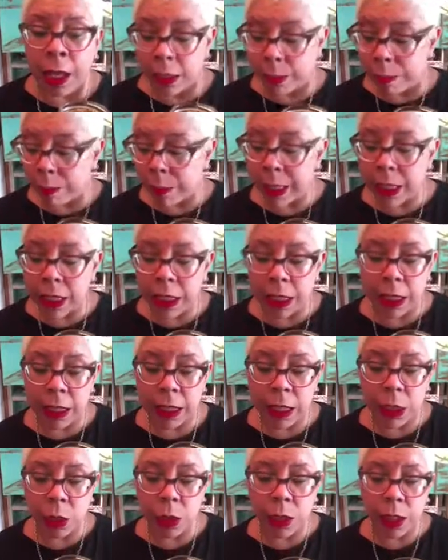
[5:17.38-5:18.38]
The biggest thing
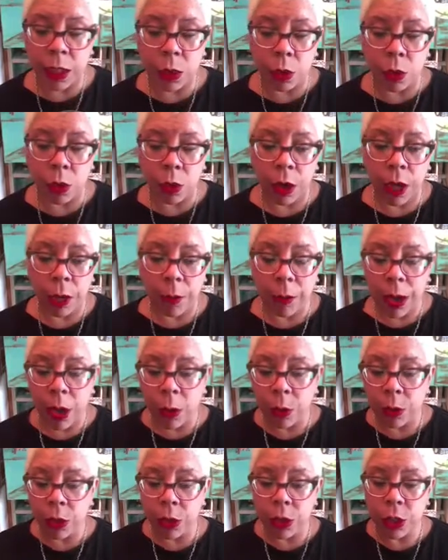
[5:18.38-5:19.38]
that you need to worry
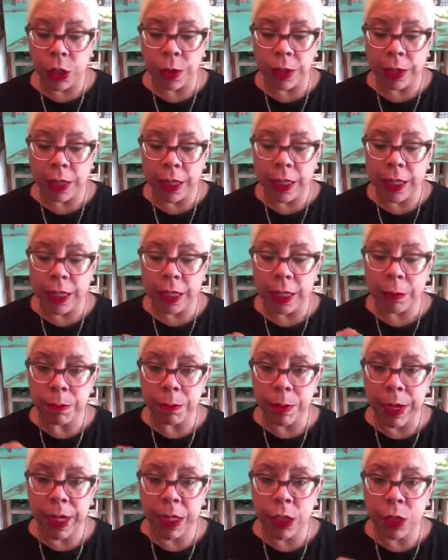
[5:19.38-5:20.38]
about when you're doing this is
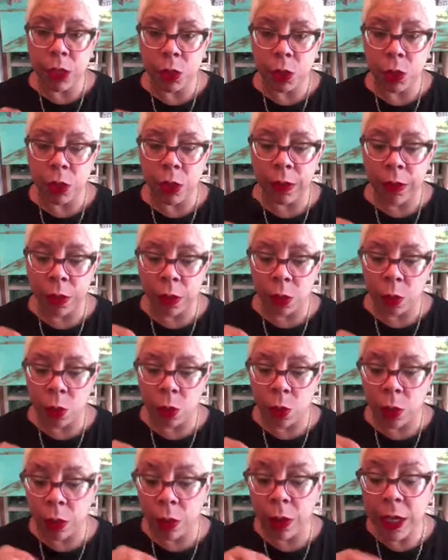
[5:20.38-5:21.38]
make sure that your
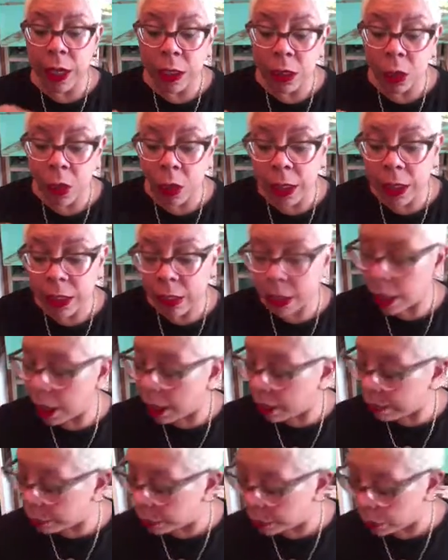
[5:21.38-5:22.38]
oil is going to
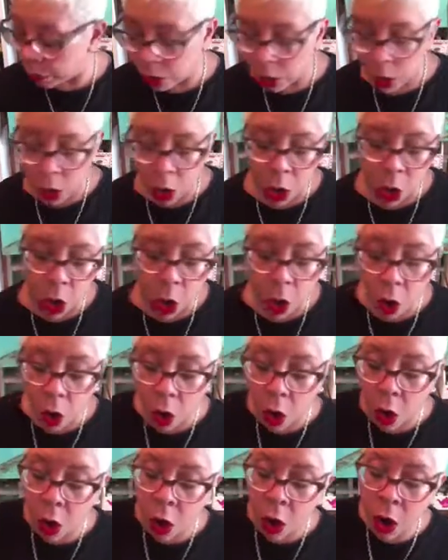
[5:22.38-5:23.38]
cover
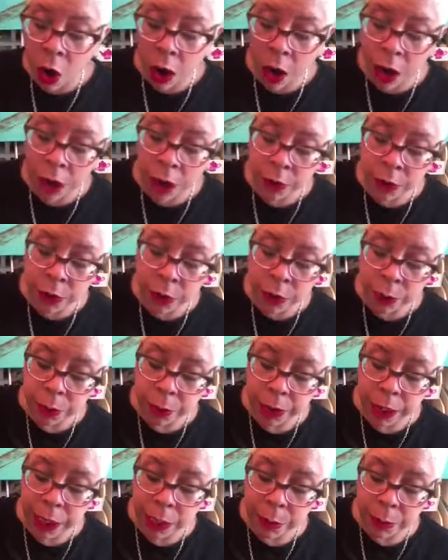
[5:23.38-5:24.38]
all of your
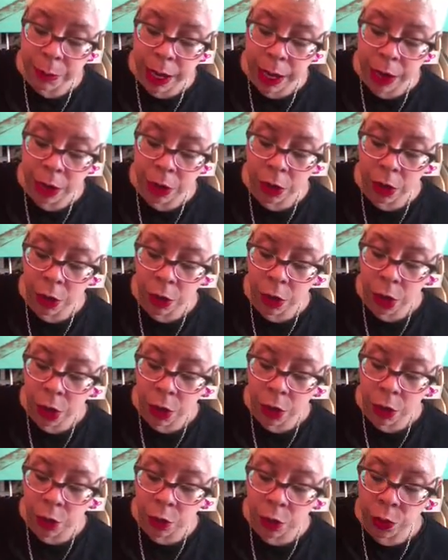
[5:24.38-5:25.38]
plant matter.
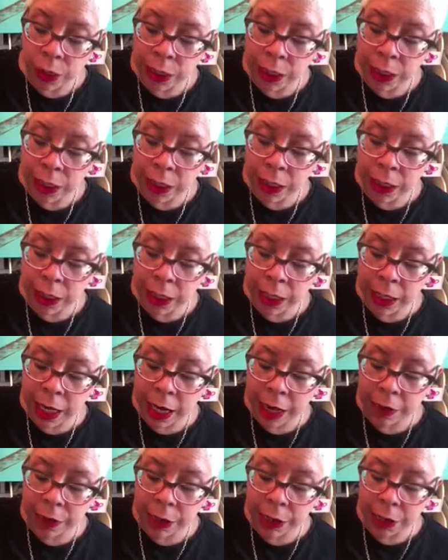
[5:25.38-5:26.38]
You really need
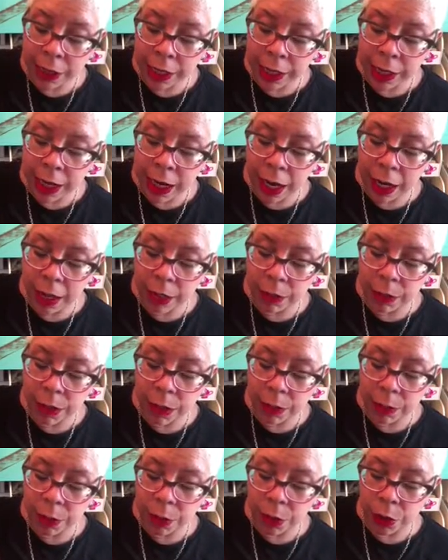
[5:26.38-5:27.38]
everything kind of
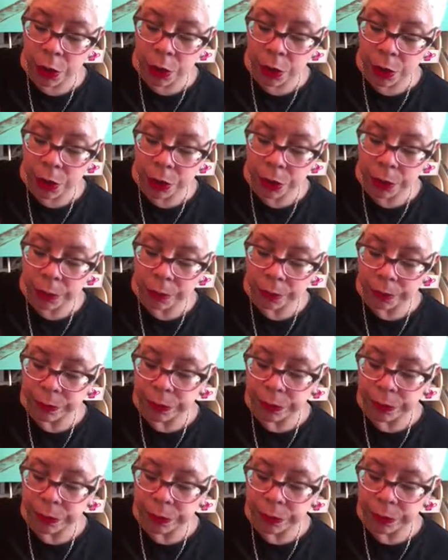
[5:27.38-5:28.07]
submerged.